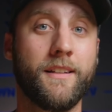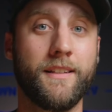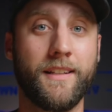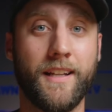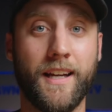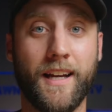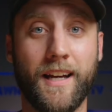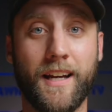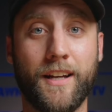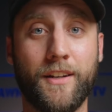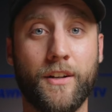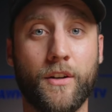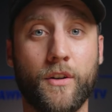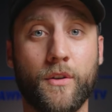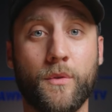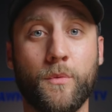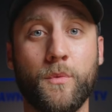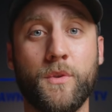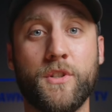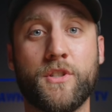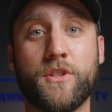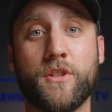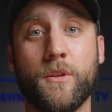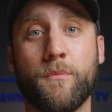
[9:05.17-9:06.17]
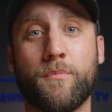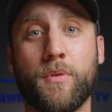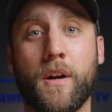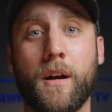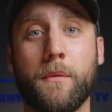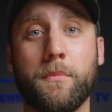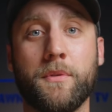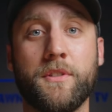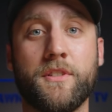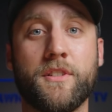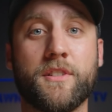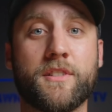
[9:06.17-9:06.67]
Yeah, I know we should
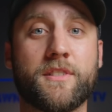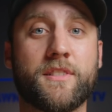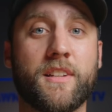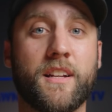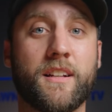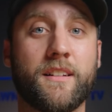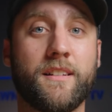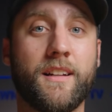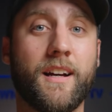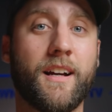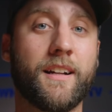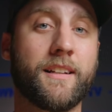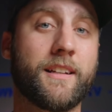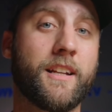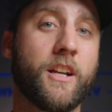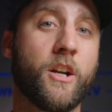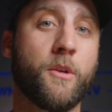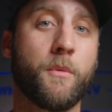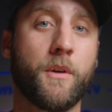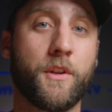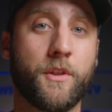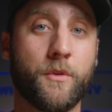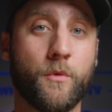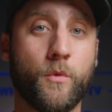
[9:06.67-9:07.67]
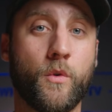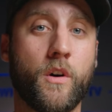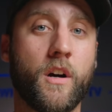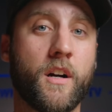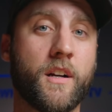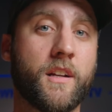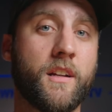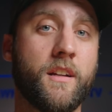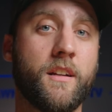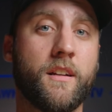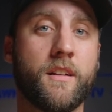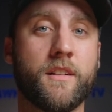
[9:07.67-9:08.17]
probably just like not care about the
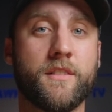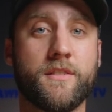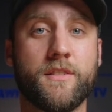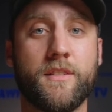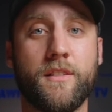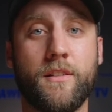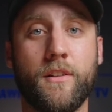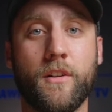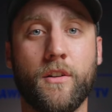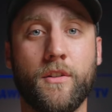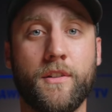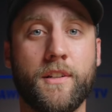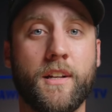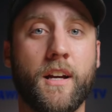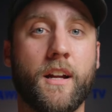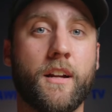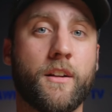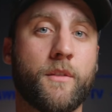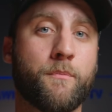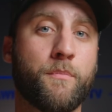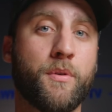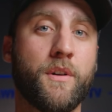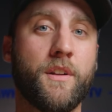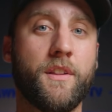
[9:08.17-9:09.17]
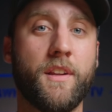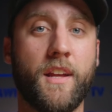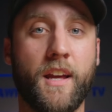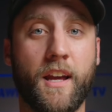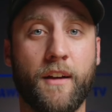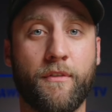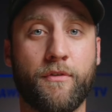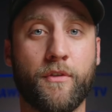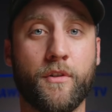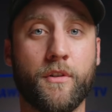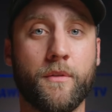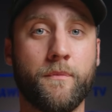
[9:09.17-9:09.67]
walking because you know you gotta put in the
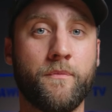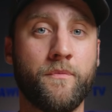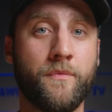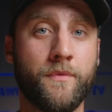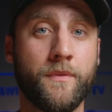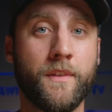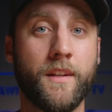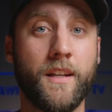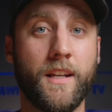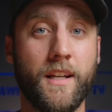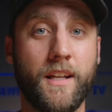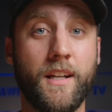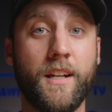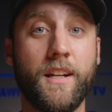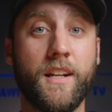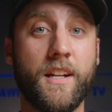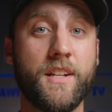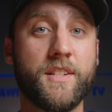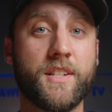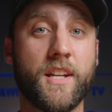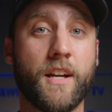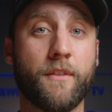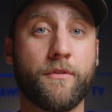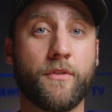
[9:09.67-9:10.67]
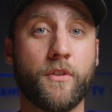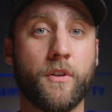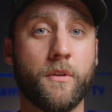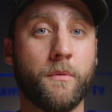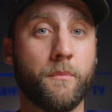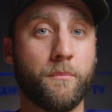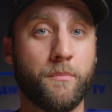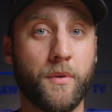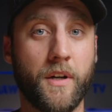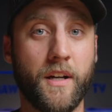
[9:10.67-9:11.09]
effort, and it is effort.